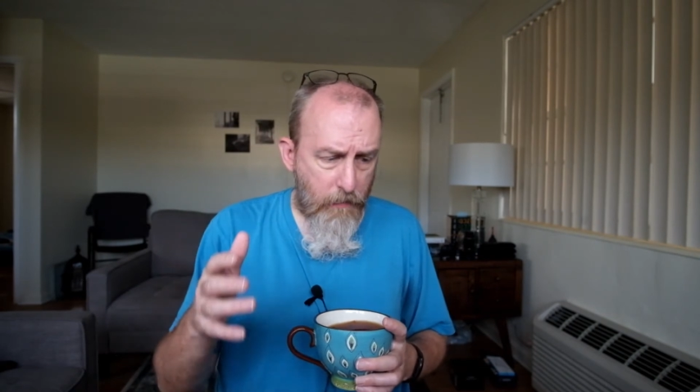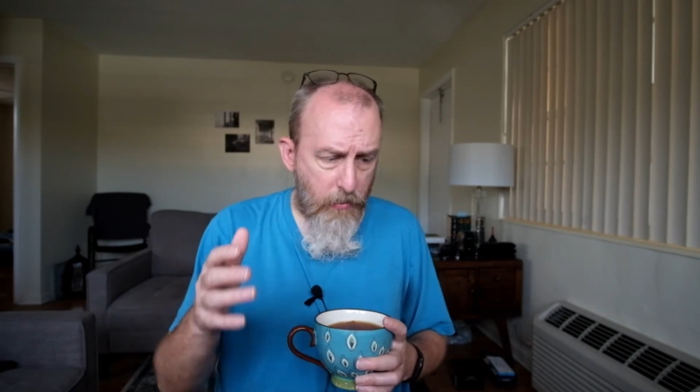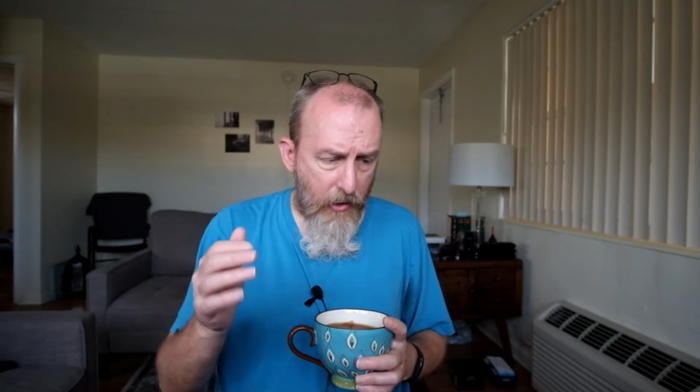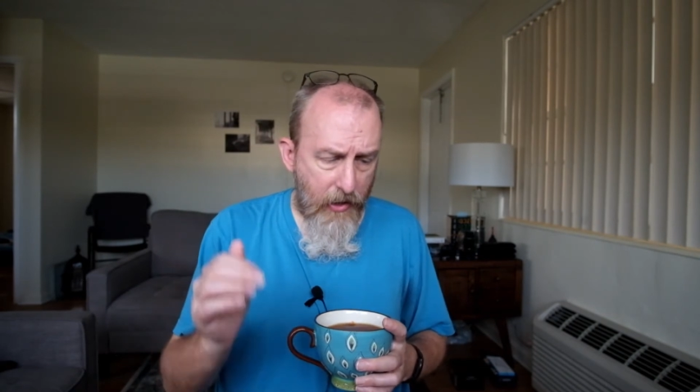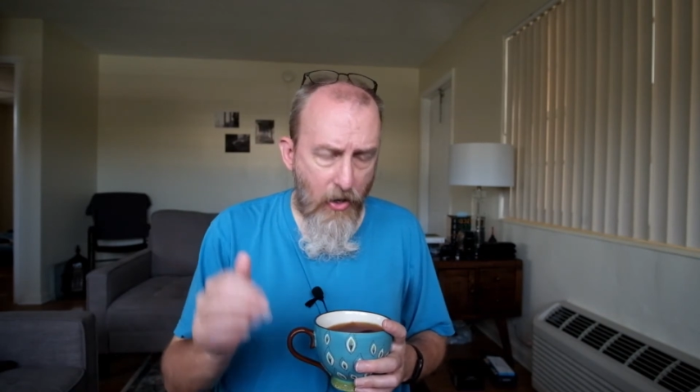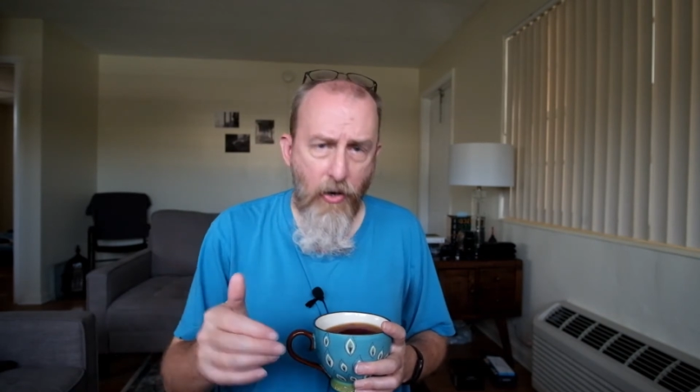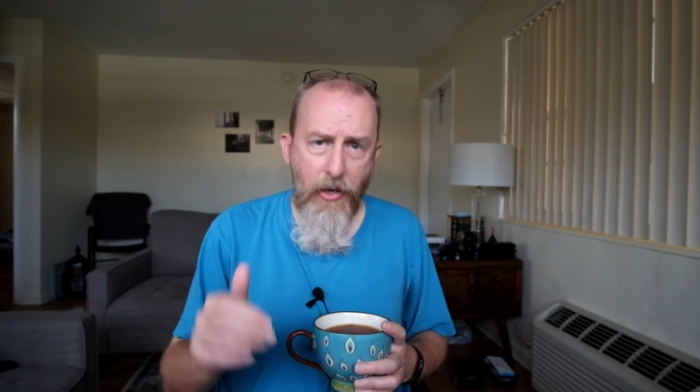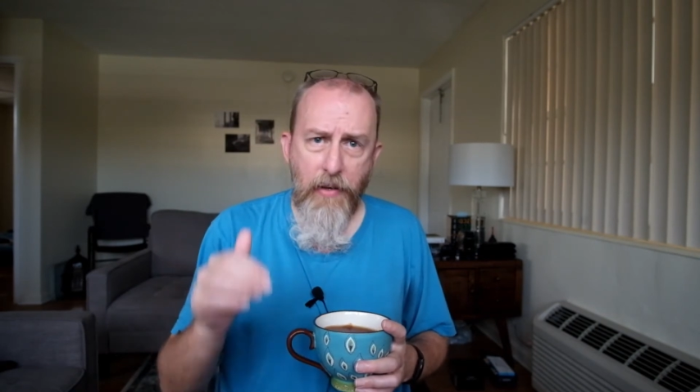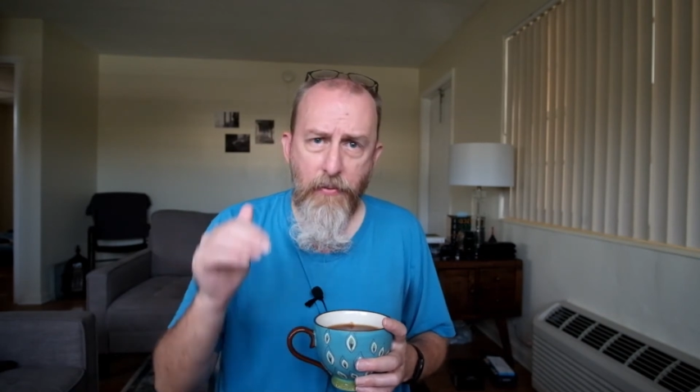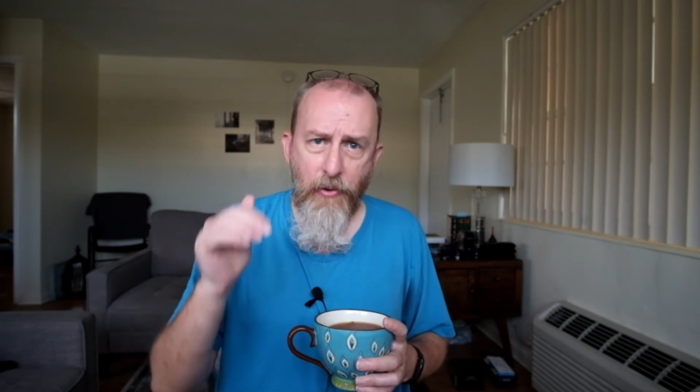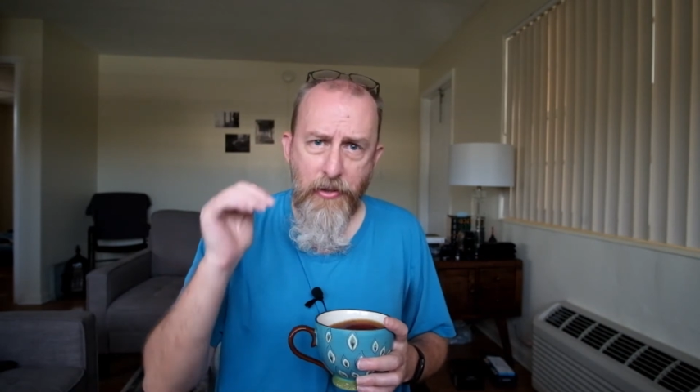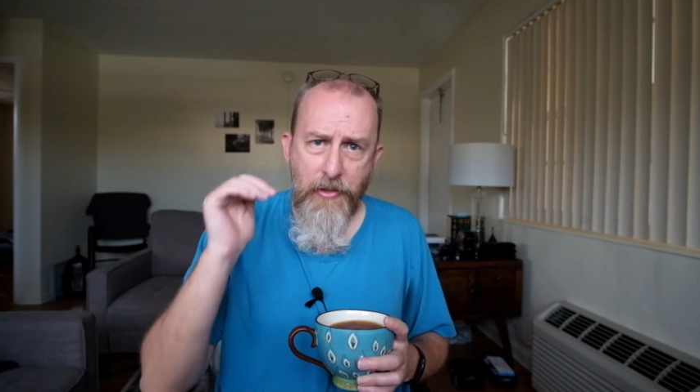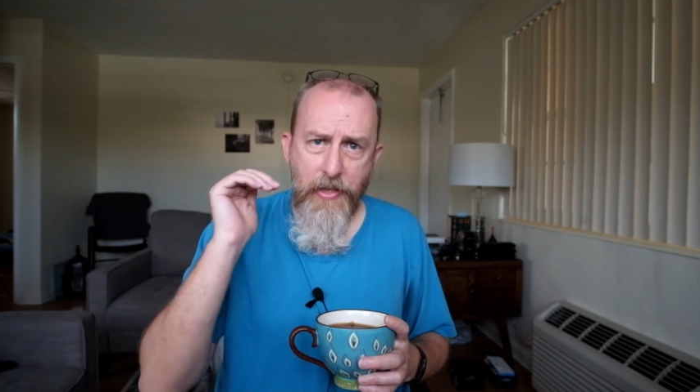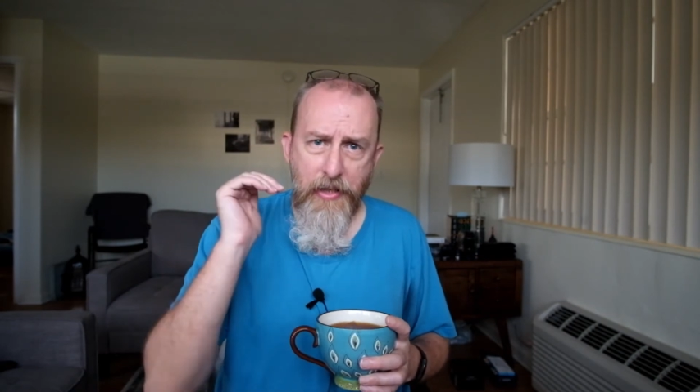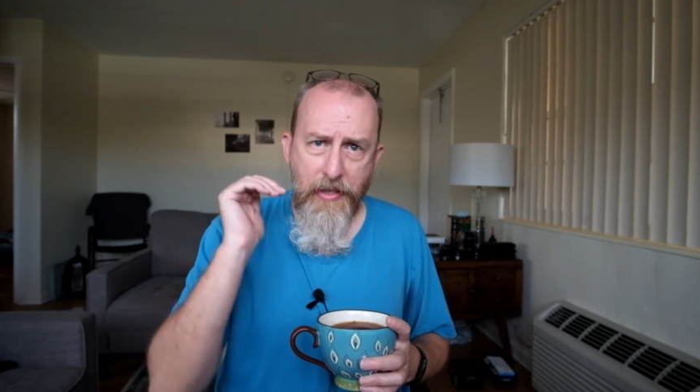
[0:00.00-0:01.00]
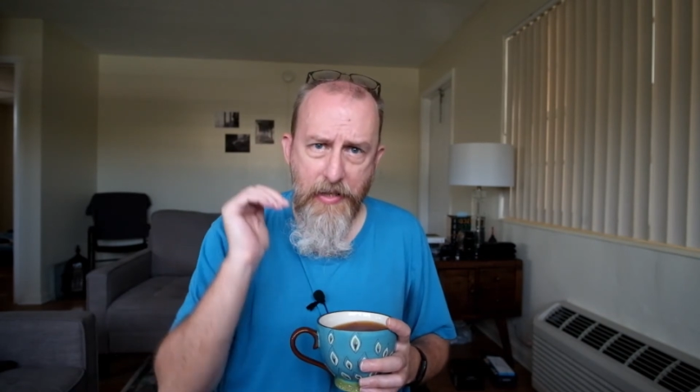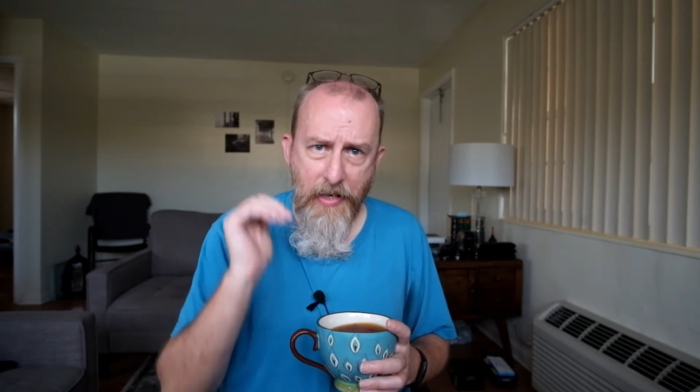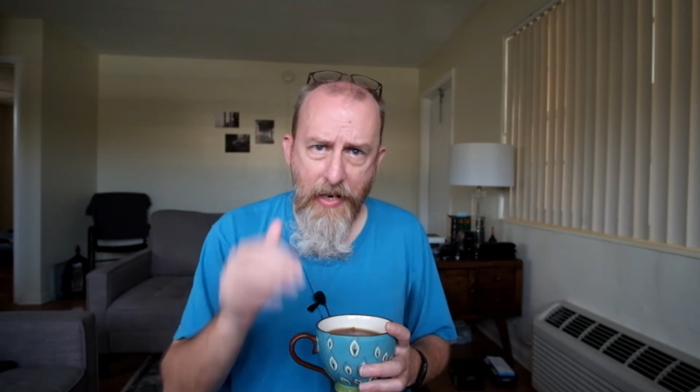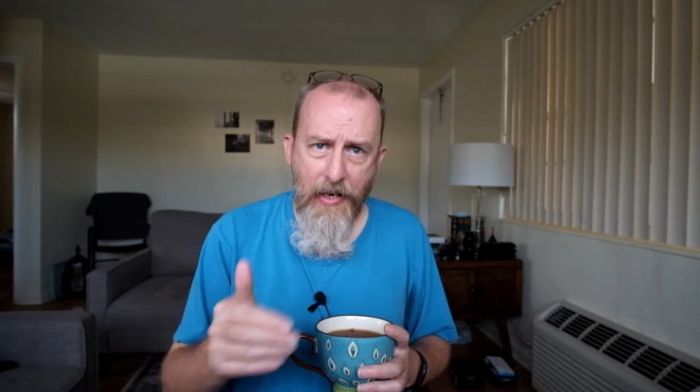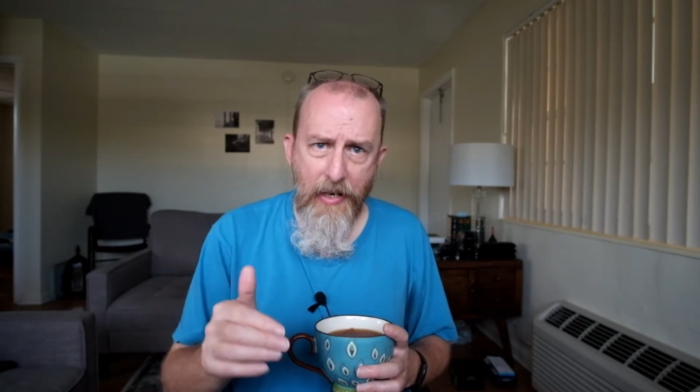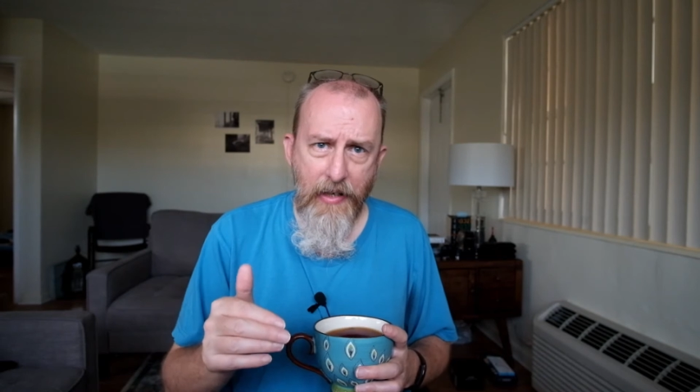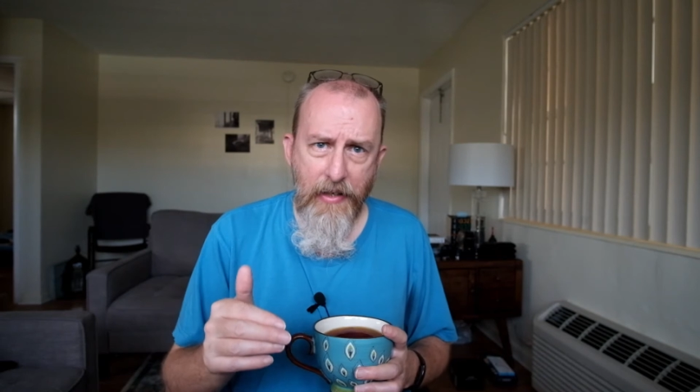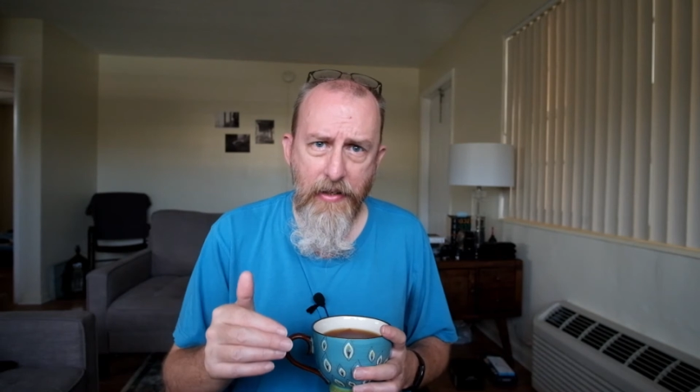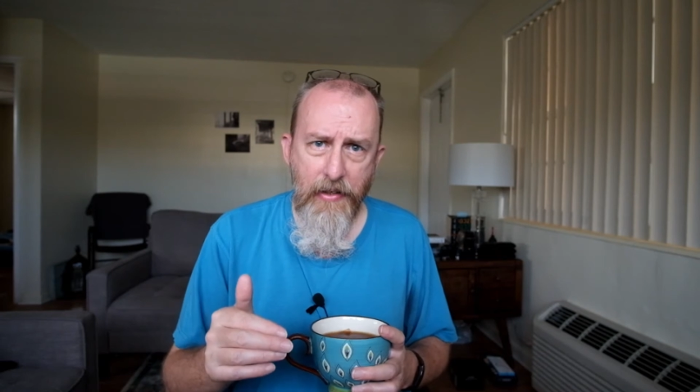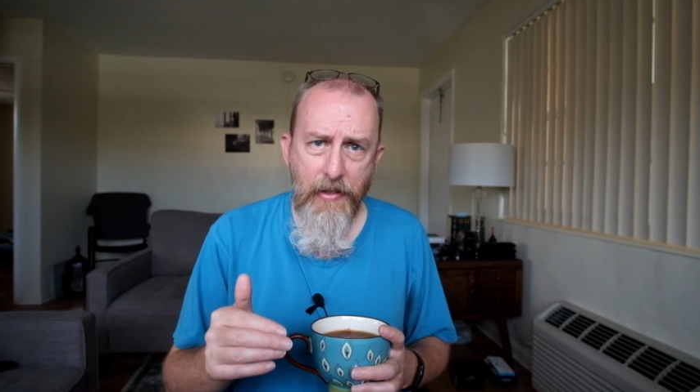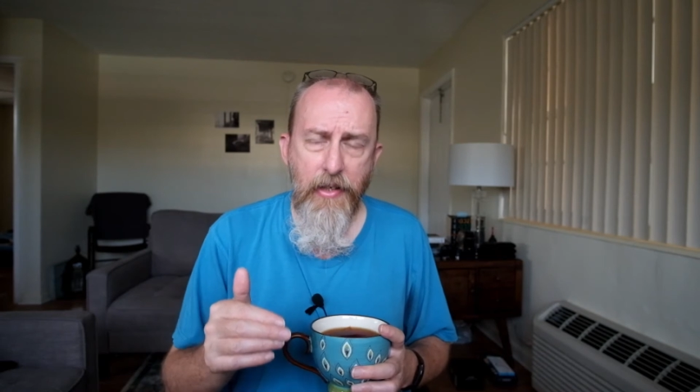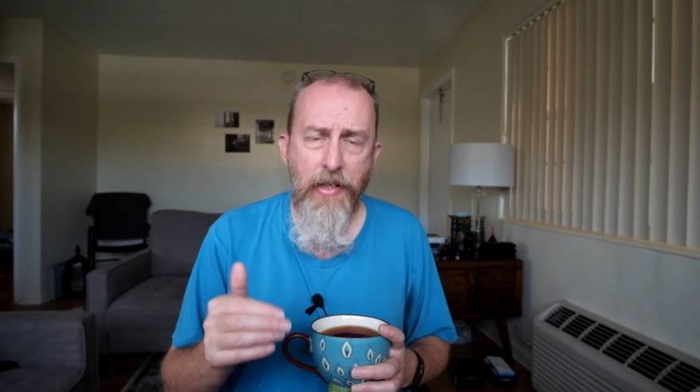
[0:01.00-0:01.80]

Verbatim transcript: priority for today